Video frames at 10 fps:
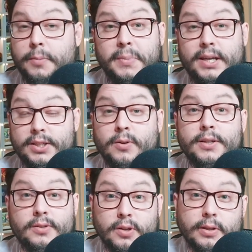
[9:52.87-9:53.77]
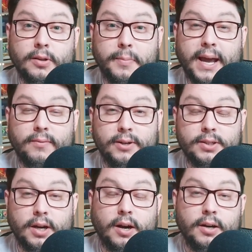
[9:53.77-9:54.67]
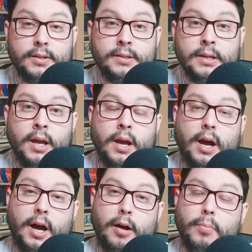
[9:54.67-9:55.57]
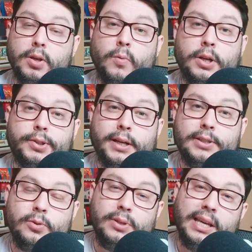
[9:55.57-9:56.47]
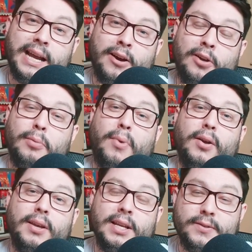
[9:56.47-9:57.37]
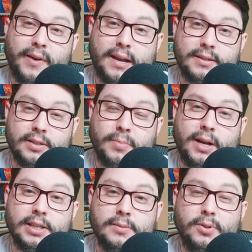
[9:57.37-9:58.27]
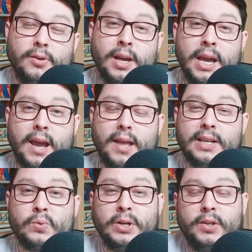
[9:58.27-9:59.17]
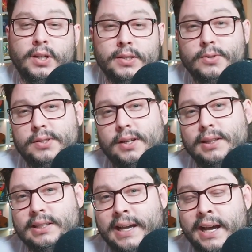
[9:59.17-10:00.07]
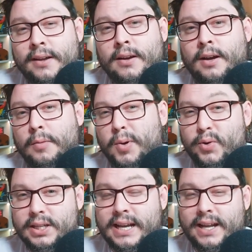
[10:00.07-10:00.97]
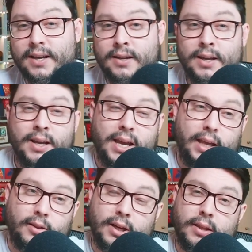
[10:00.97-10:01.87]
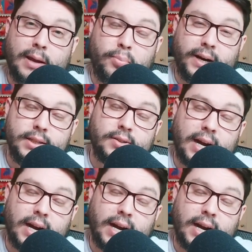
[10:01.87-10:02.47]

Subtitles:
because you also know that they're pack fresh cards, but you want to try to get out on the market as fast as possible. And that's where you can also study the data on PokeData and look at that price